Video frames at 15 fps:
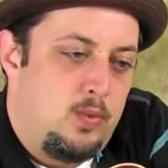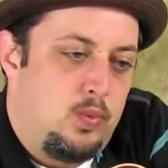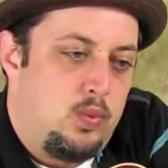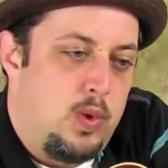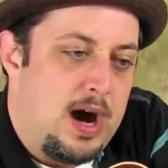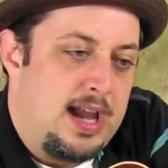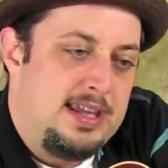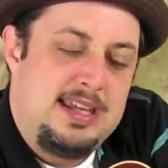
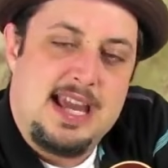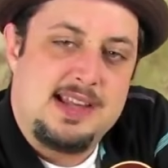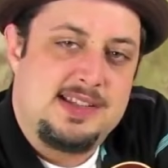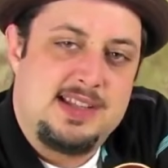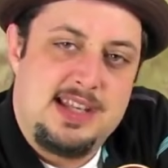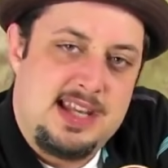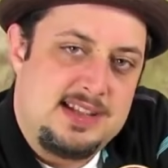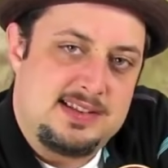why,
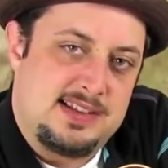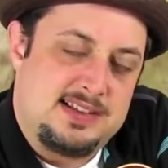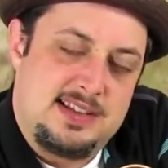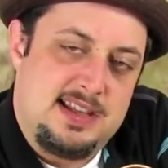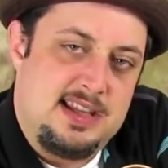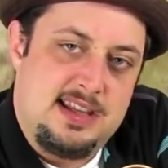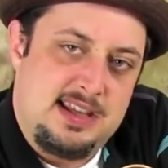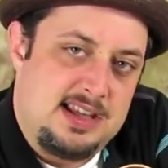yes it is. It's
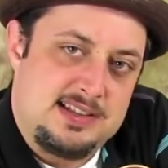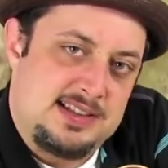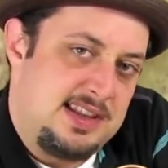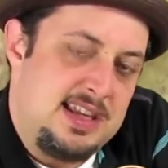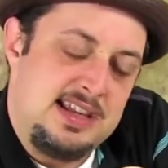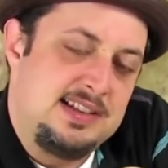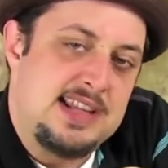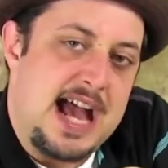
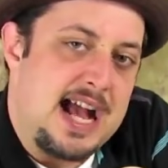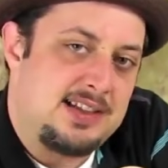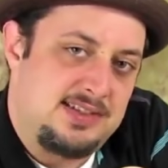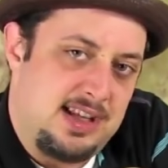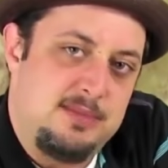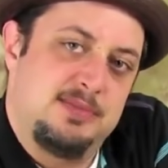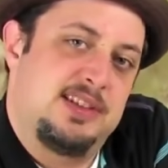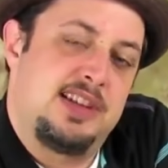the exact
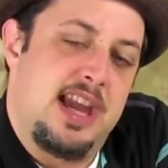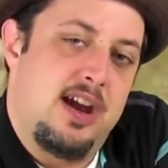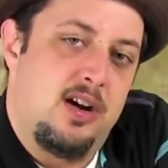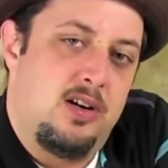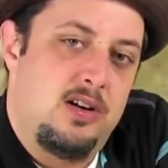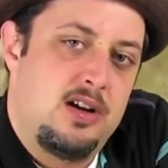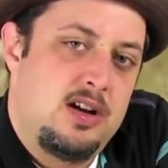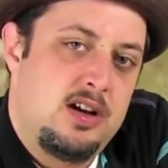same
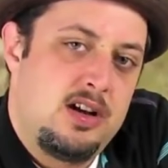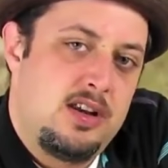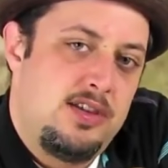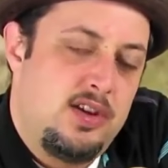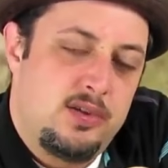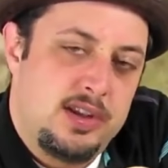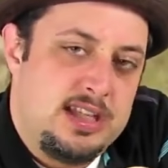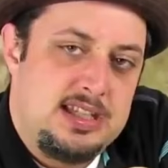scale.
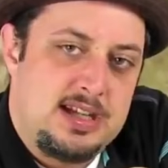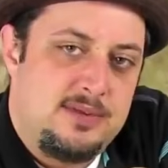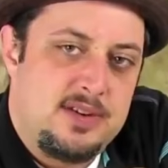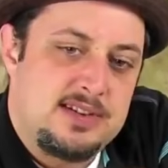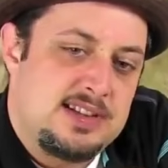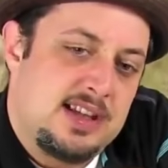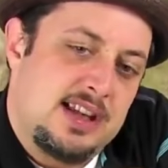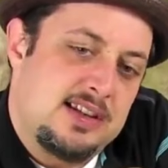The only
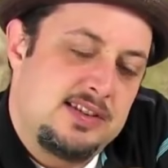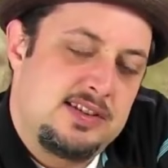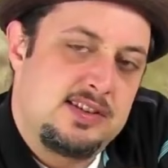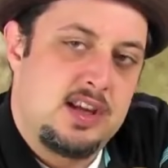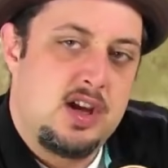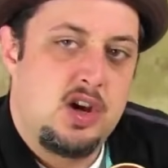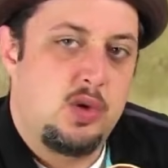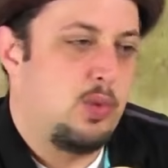difference
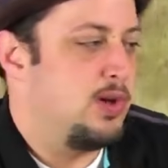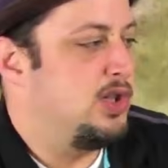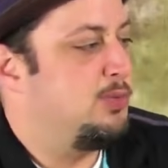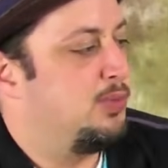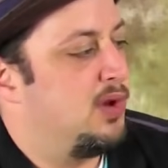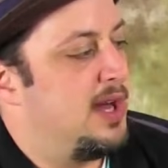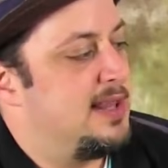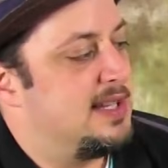is when you
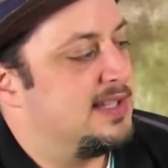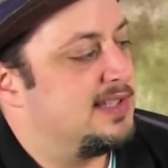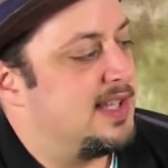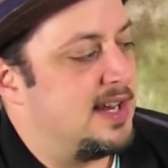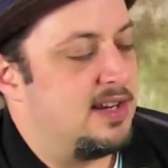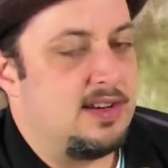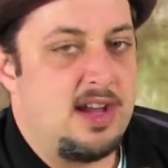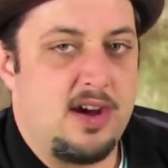play this
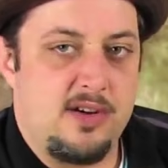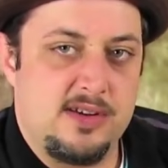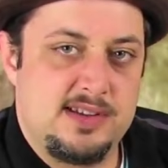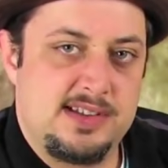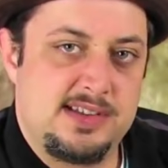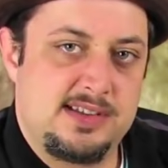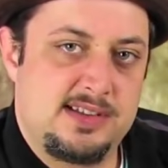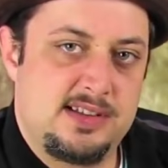set of
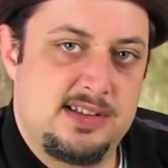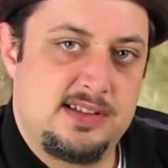notes